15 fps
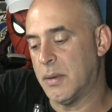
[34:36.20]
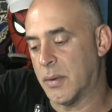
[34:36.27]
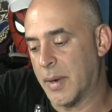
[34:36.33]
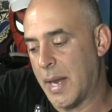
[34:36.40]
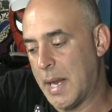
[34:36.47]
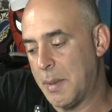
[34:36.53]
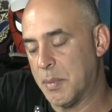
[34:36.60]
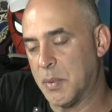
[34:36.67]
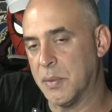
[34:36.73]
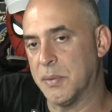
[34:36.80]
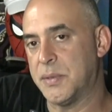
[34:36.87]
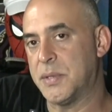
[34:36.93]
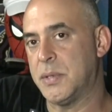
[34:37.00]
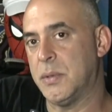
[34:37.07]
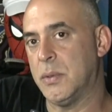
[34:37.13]
you're
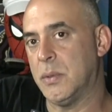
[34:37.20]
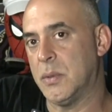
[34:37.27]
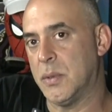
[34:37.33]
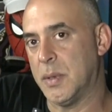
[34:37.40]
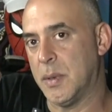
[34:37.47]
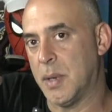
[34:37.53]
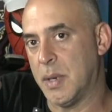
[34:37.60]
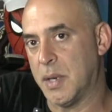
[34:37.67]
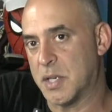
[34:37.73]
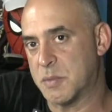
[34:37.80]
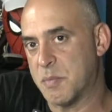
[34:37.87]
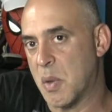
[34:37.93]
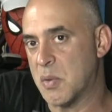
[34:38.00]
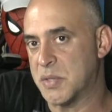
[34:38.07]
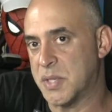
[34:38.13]
able to
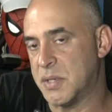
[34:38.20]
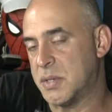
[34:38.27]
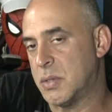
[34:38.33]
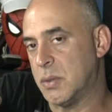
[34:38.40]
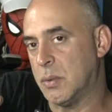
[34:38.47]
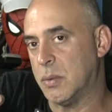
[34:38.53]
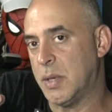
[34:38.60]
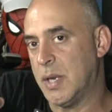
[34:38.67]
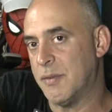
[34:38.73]
expose it to